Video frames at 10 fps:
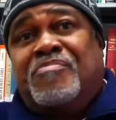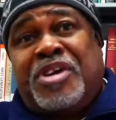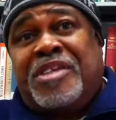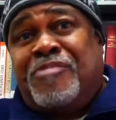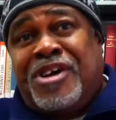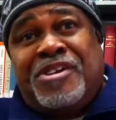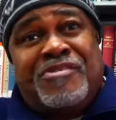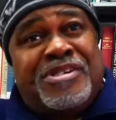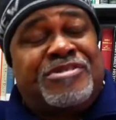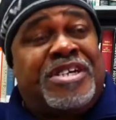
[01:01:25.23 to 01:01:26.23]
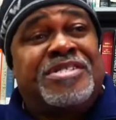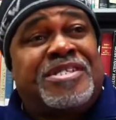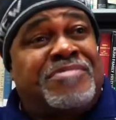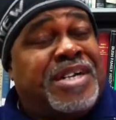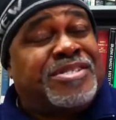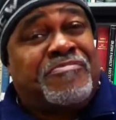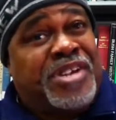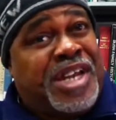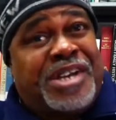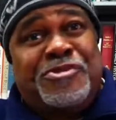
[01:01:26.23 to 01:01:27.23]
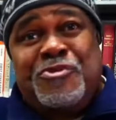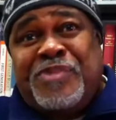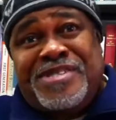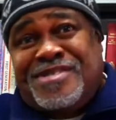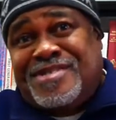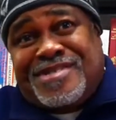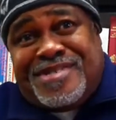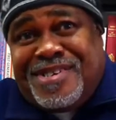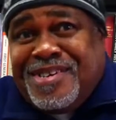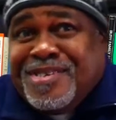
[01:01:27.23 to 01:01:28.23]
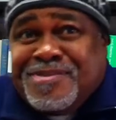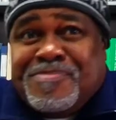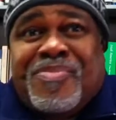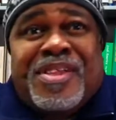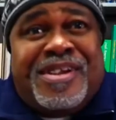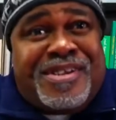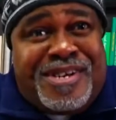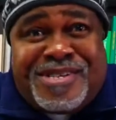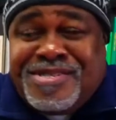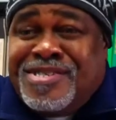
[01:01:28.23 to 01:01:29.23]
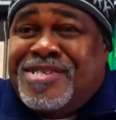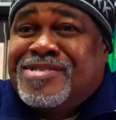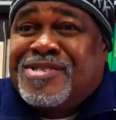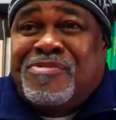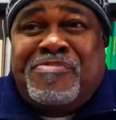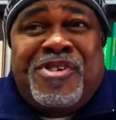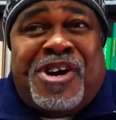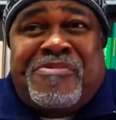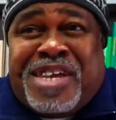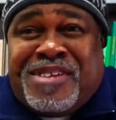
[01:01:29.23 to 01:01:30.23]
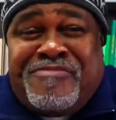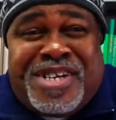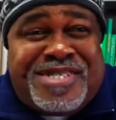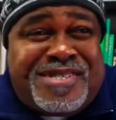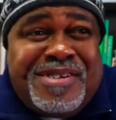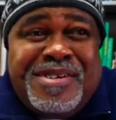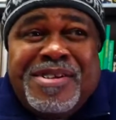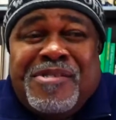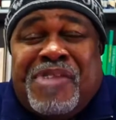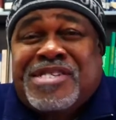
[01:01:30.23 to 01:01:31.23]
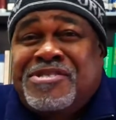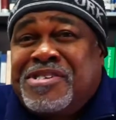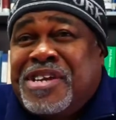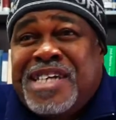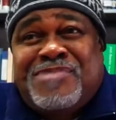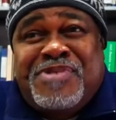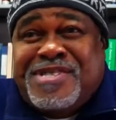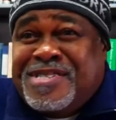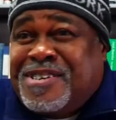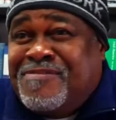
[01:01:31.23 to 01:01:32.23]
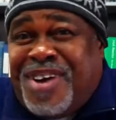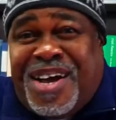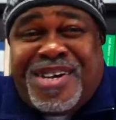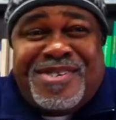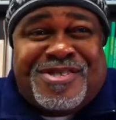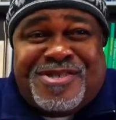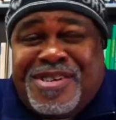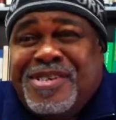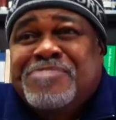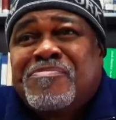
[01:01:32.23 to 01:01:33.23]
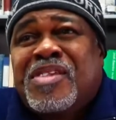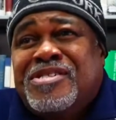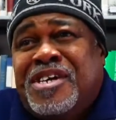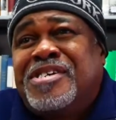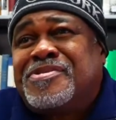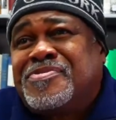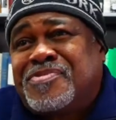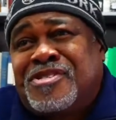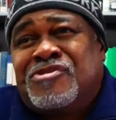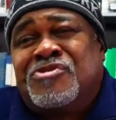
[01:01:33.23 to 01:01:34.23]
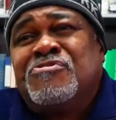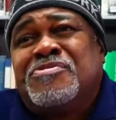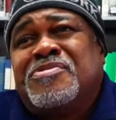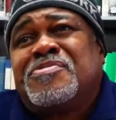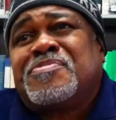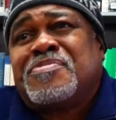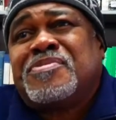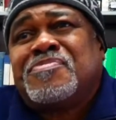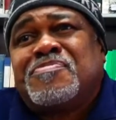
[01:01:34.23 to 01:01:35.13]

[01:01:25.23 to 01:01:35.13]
Monday morning when the trains come out, there'll be a lot of new pieces. And you better catch it then. Yeah, yeah. So we'd be off at the bench watching all the nice pieces come by. Cause, yeah, so yeah. Cause, in the